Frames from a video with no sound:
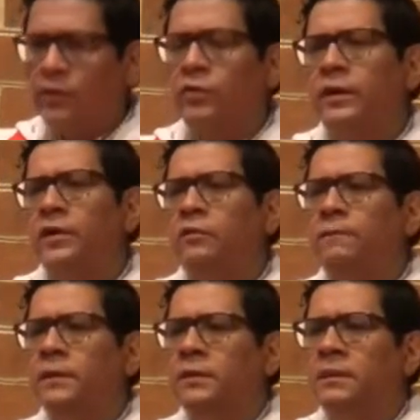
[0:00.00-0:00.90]
I don't know how
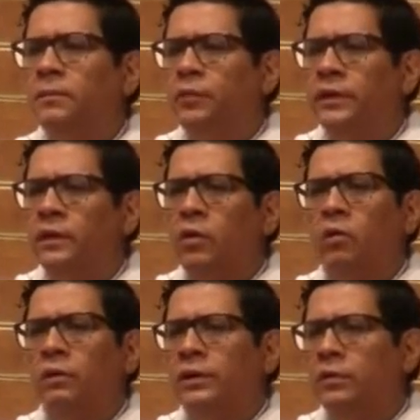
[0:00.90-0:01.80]
you feel about putting a
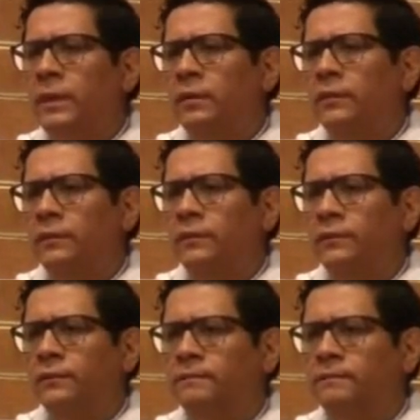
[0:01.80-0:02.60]
coal in your mouth,